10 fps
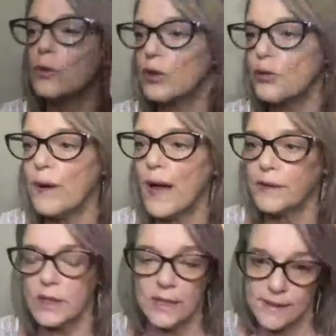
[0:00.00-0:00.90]
of the world
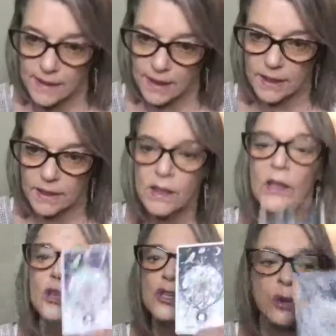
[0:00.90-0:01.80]
around us is in.
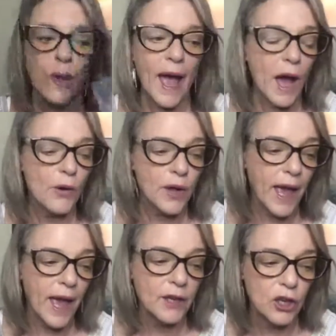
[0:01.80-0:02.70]
So how
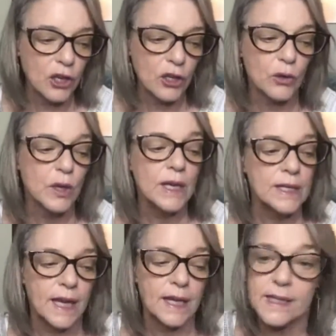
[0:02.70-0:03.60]
can you
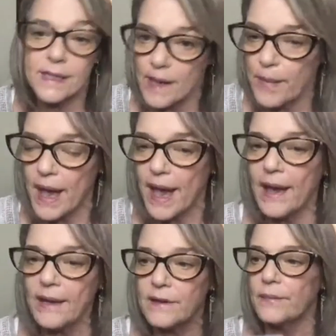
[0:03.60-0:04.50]
take a step
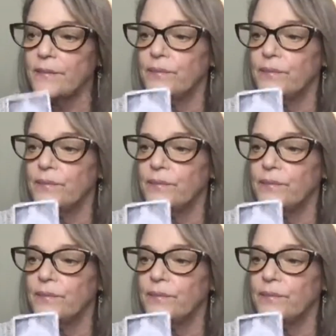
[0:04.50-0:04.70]
back,